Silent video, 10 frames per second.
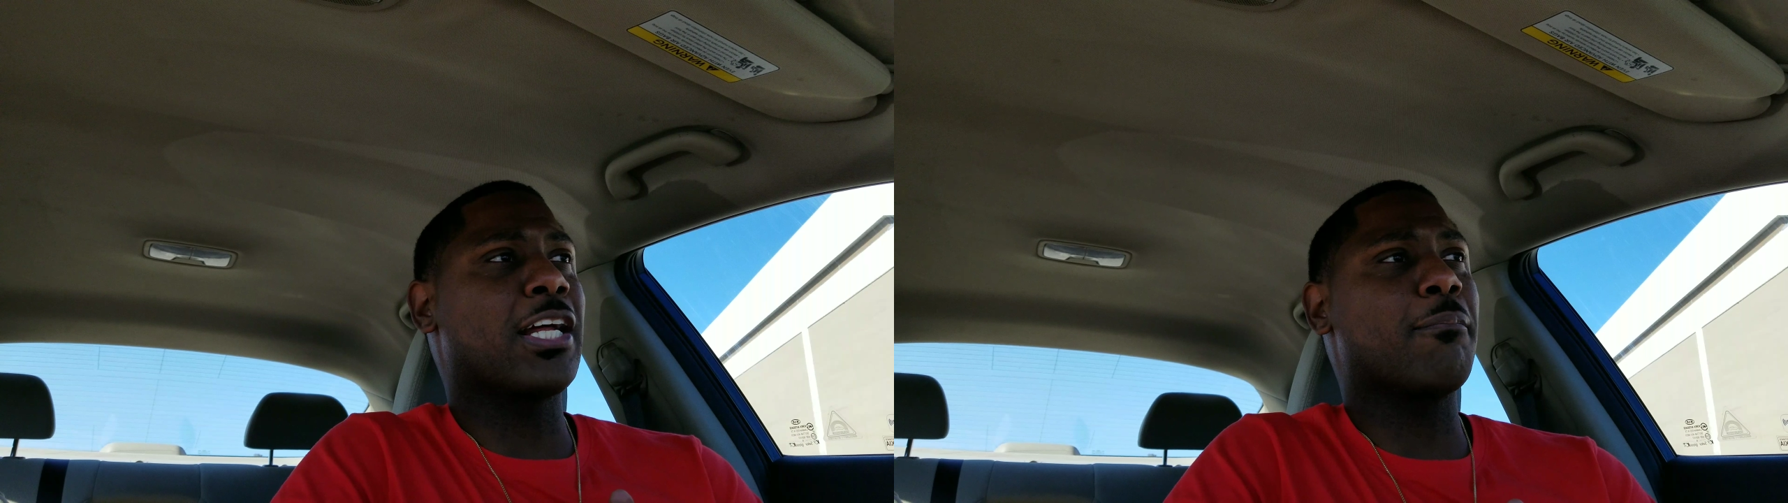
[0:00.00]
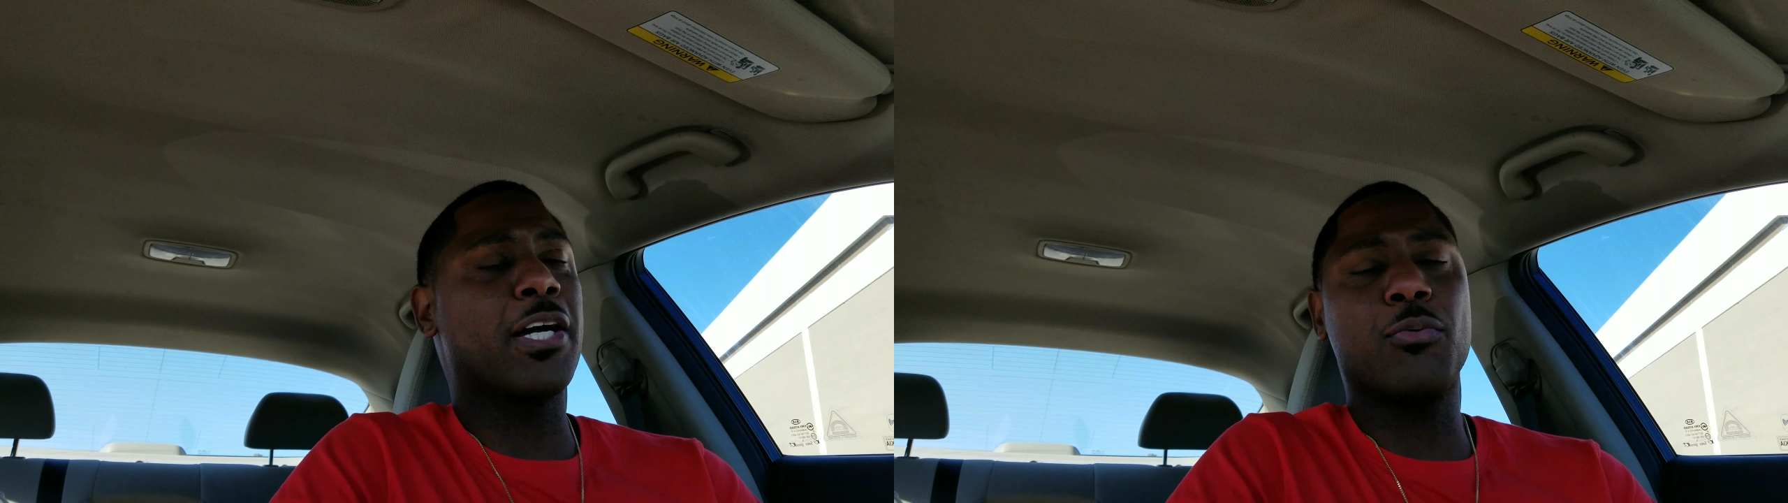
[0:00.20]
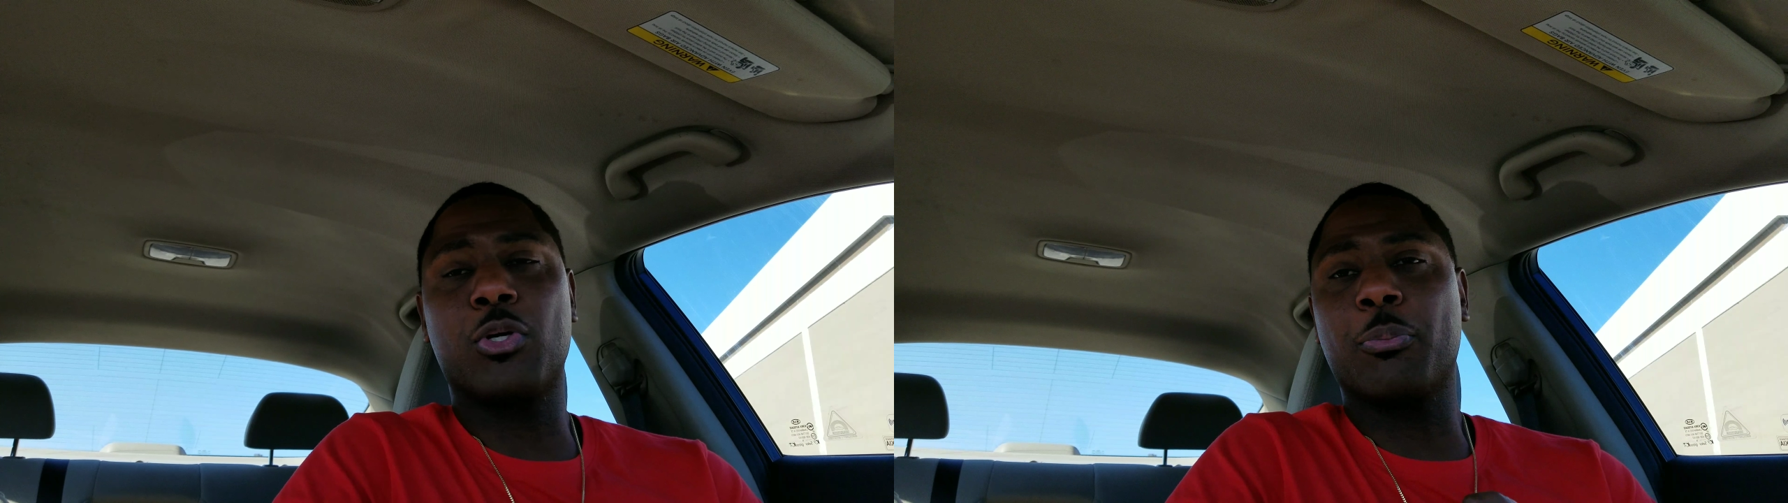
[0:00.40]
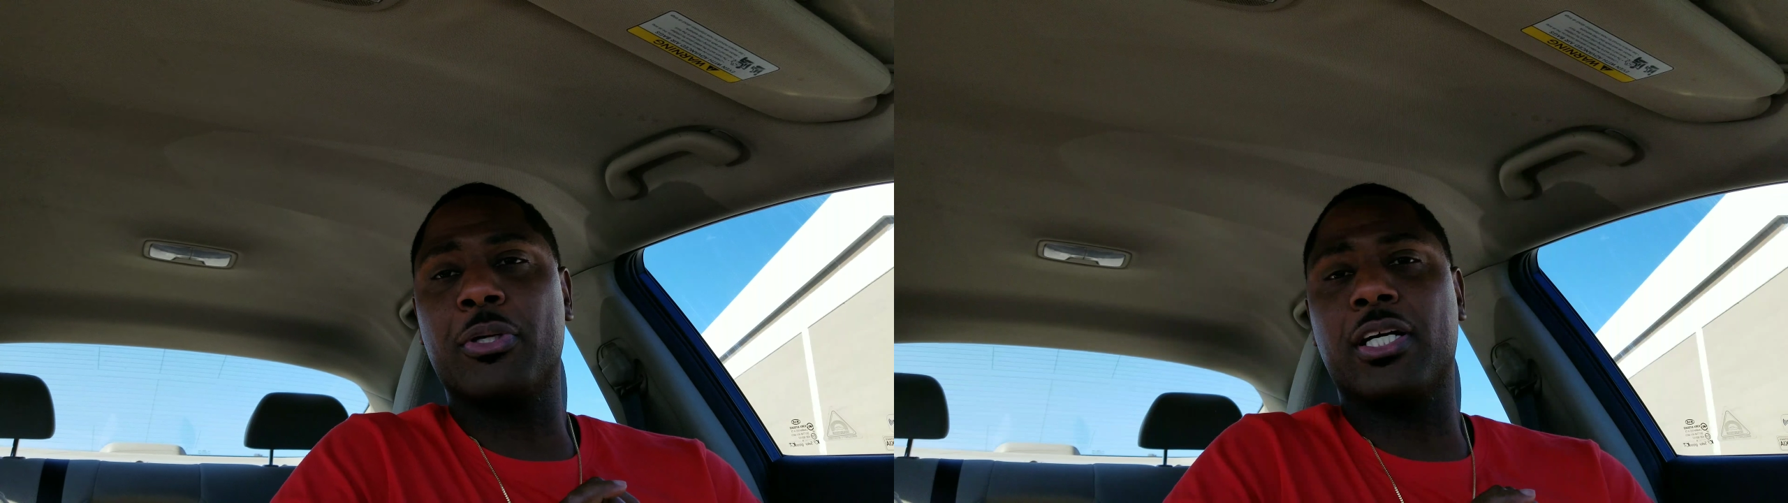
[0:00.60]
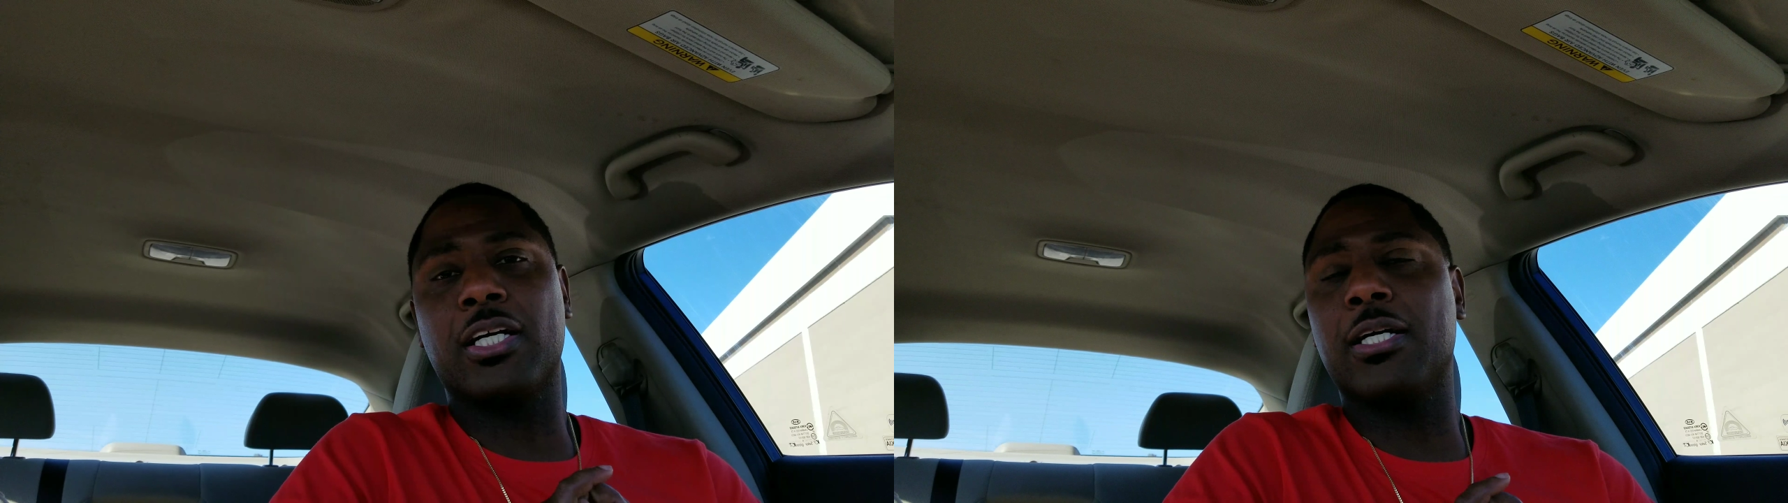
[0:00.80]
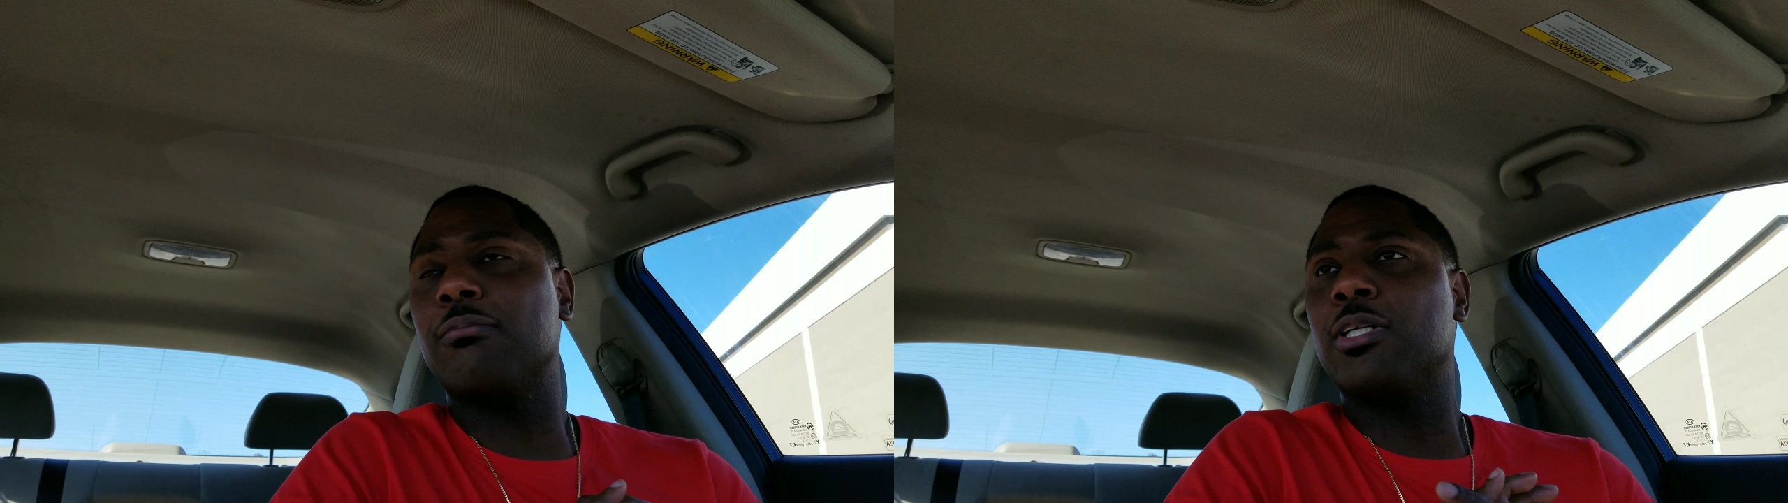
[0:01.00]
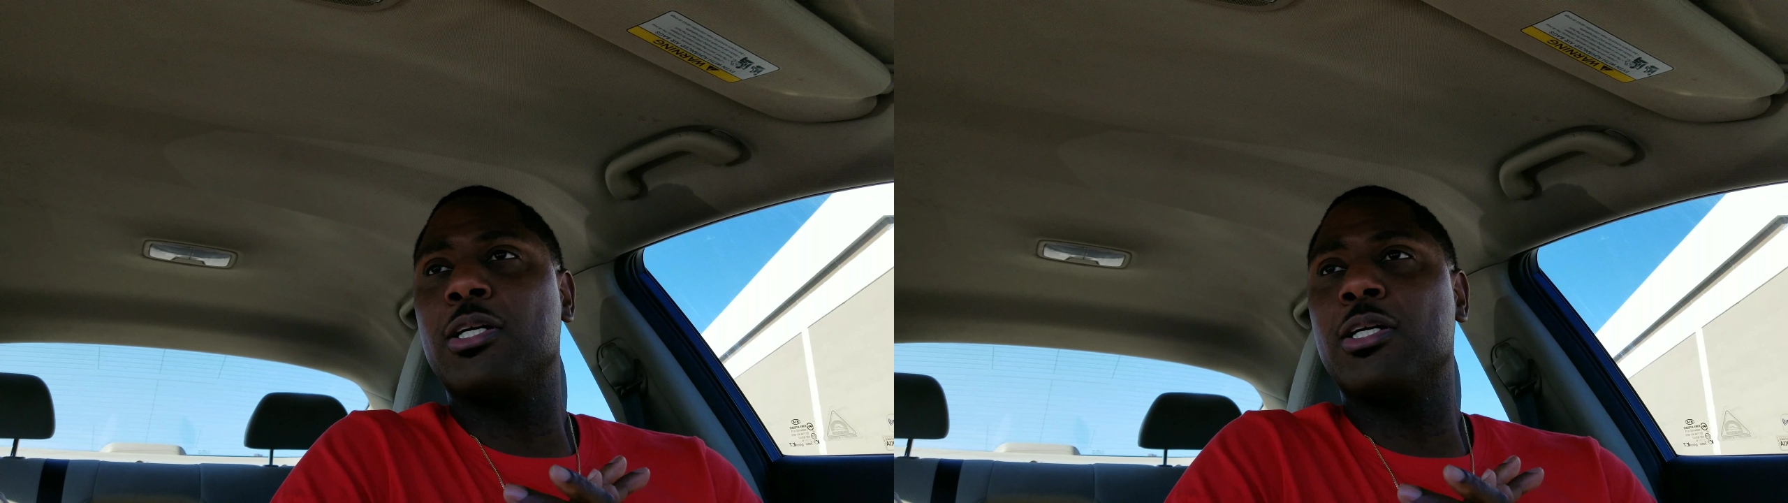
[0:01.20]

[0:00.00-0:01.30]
I might want to pick up,